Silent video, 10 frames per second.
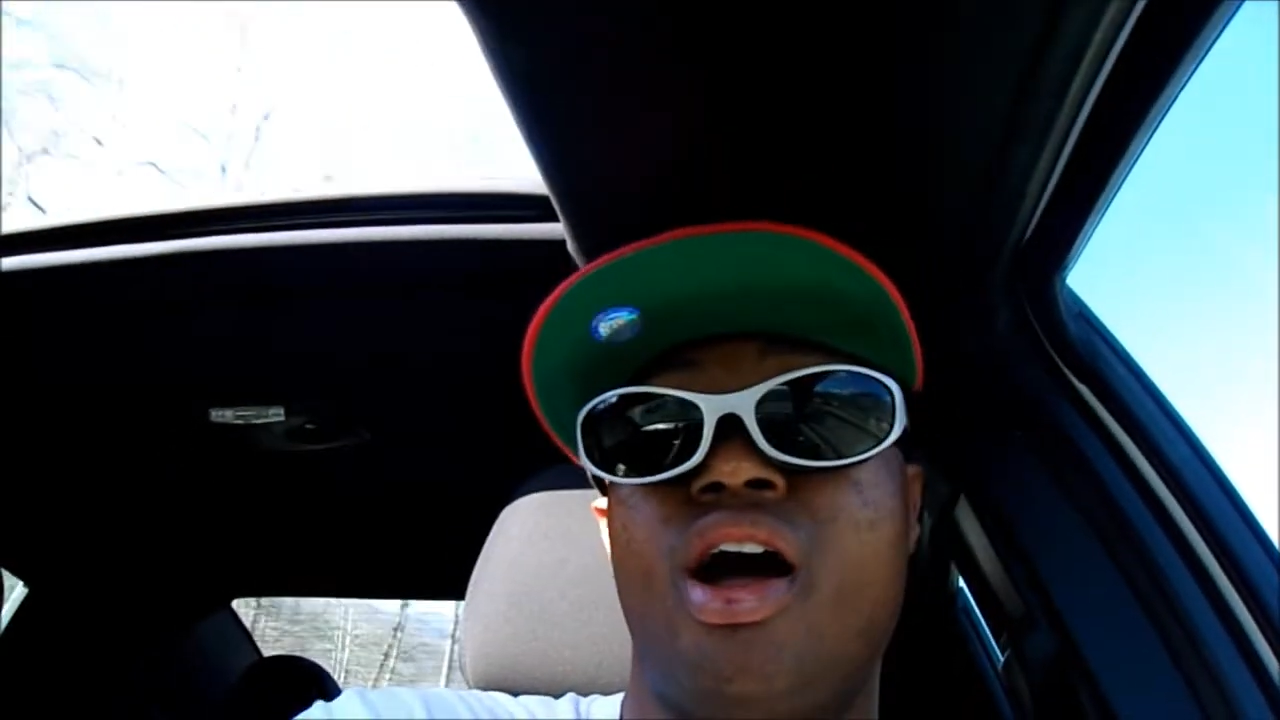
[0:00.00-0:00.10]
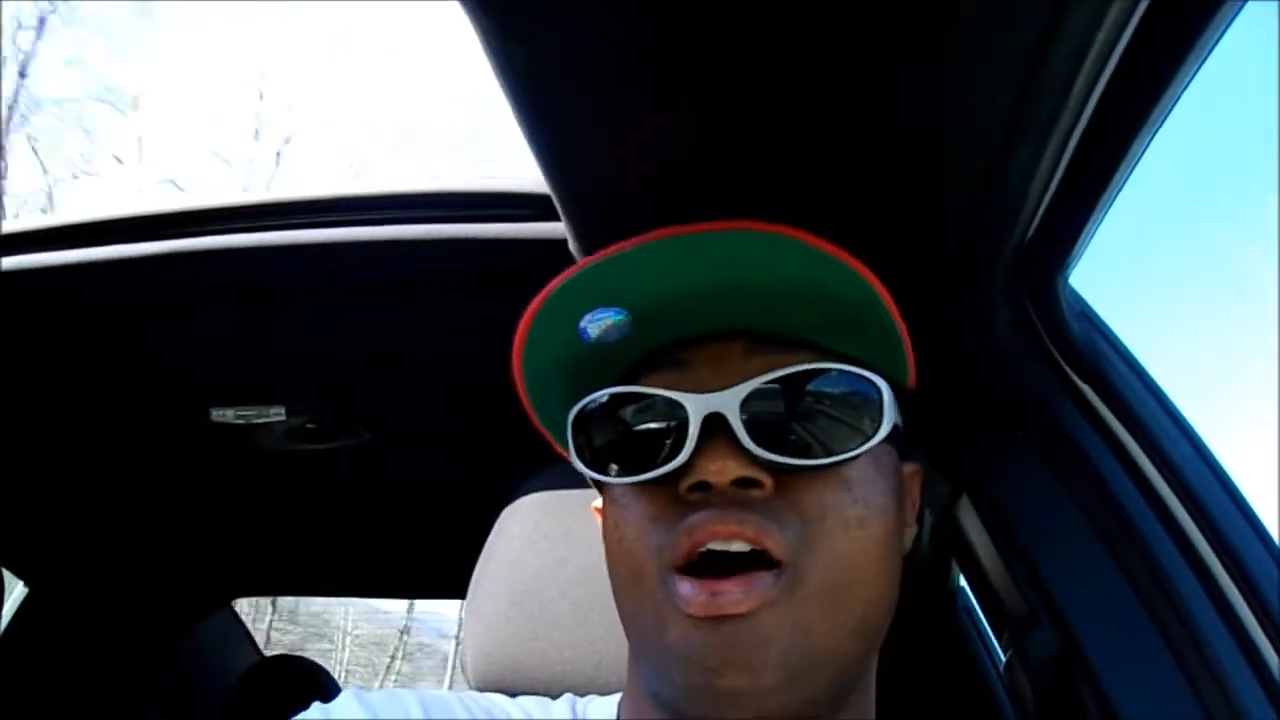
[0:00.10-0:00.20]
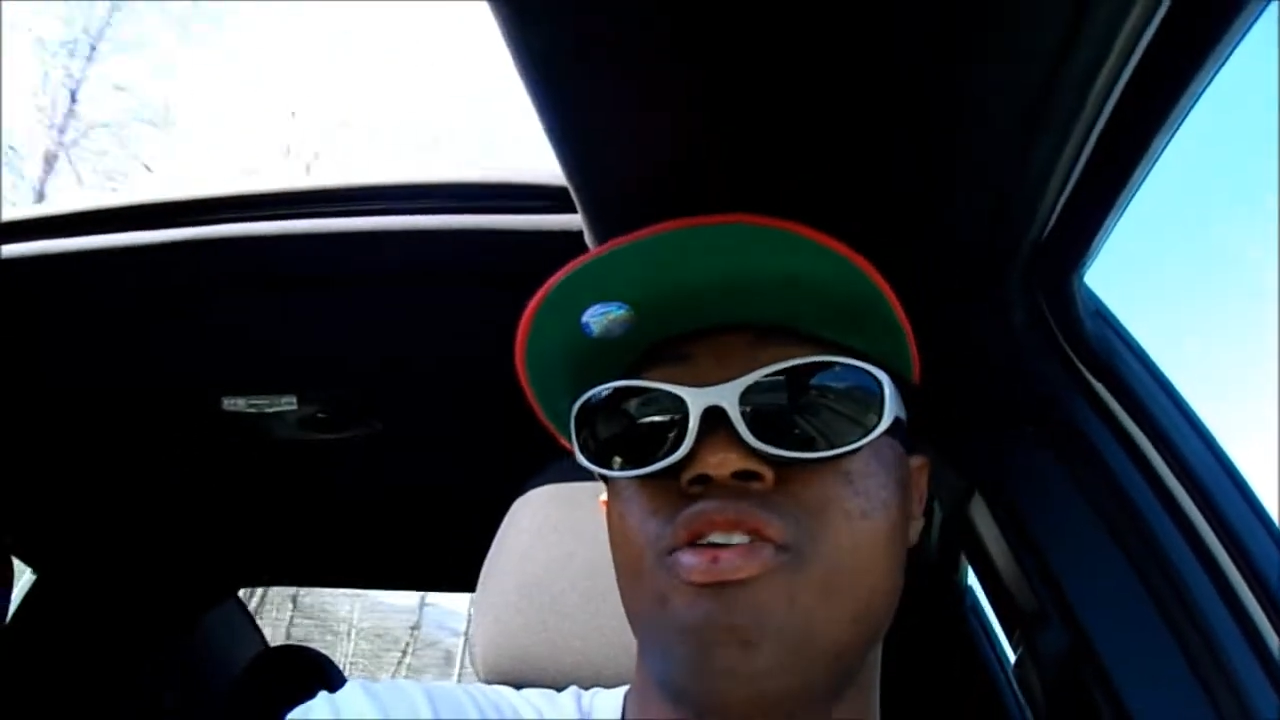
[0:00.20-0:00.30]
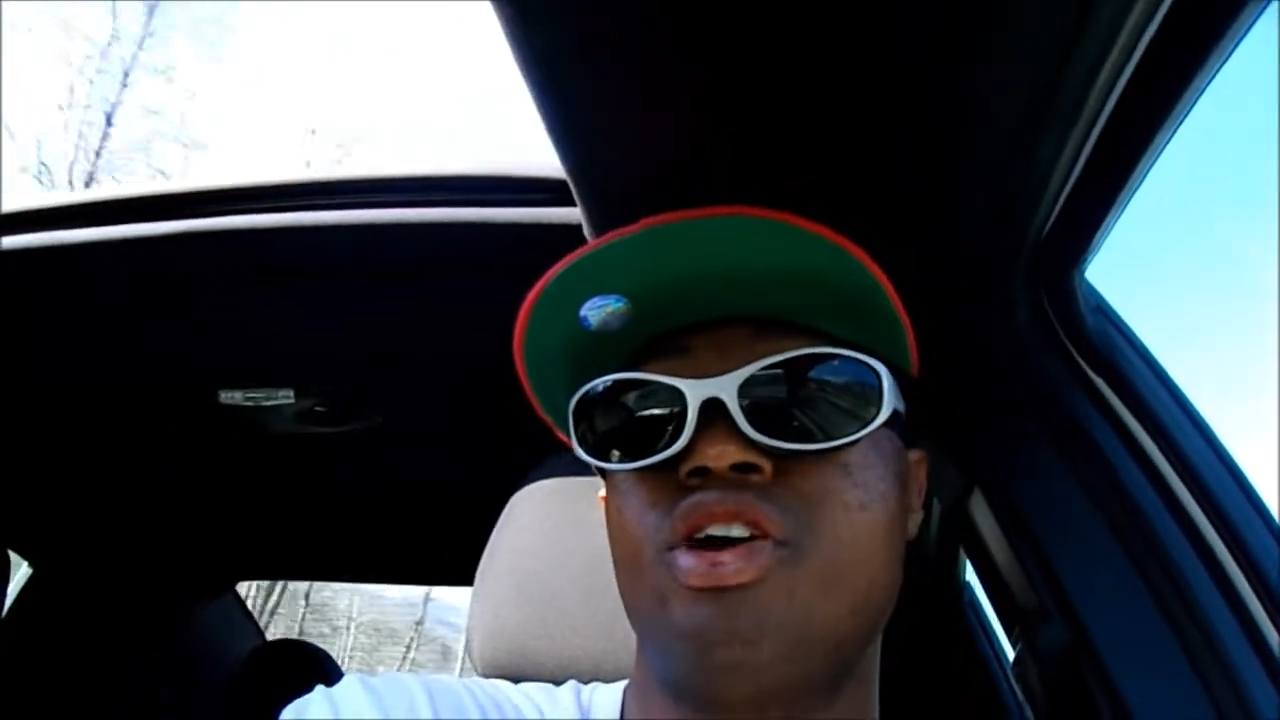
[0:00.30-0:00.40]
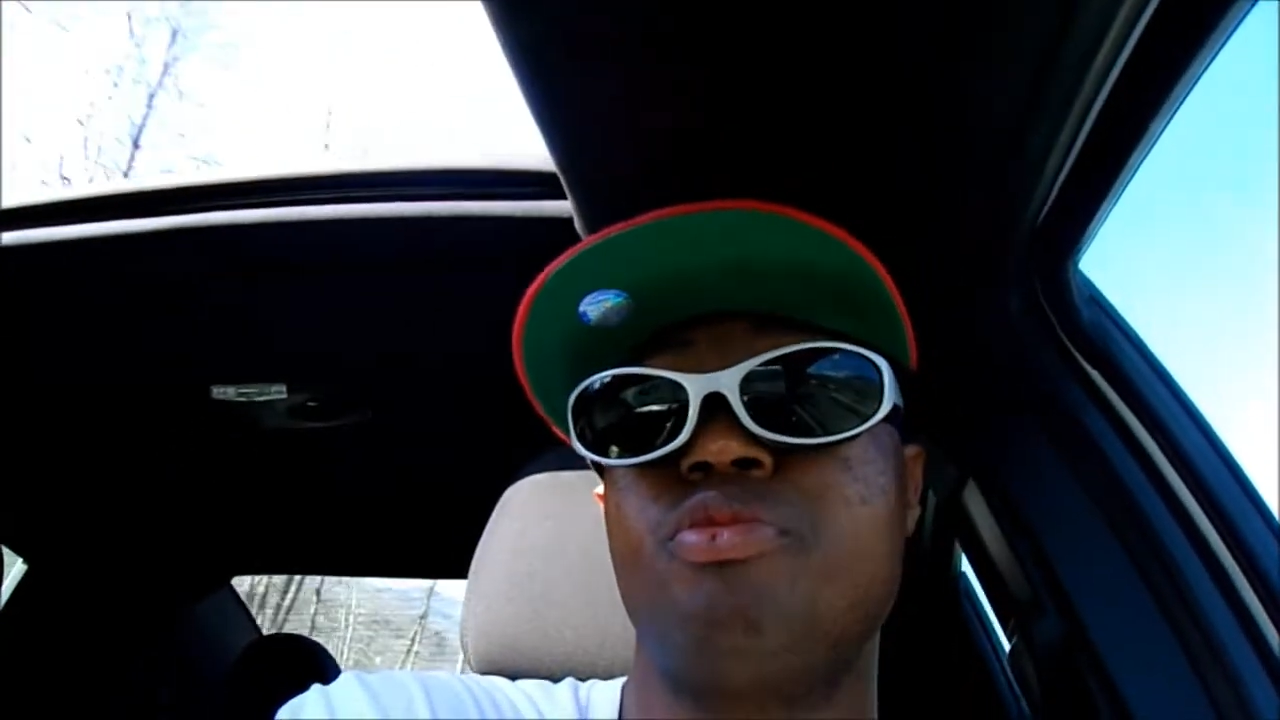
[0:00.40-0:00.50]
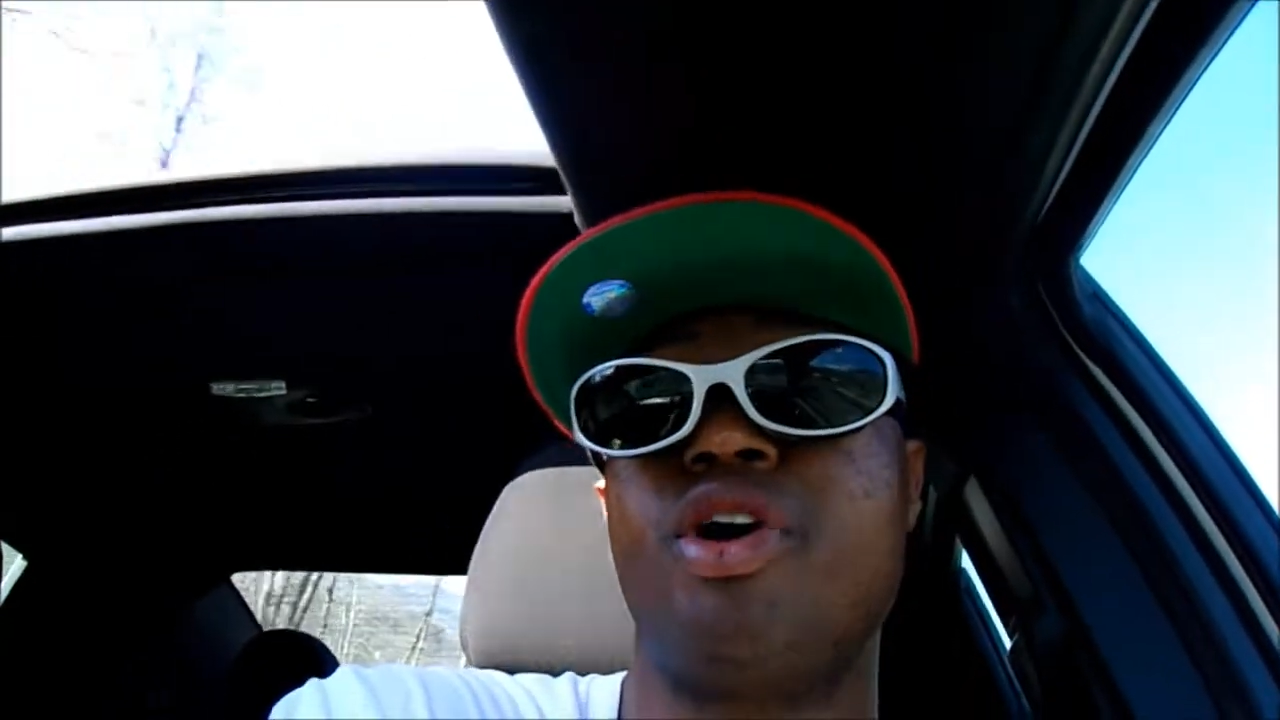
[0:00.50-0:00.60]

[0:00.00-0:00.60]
I don't know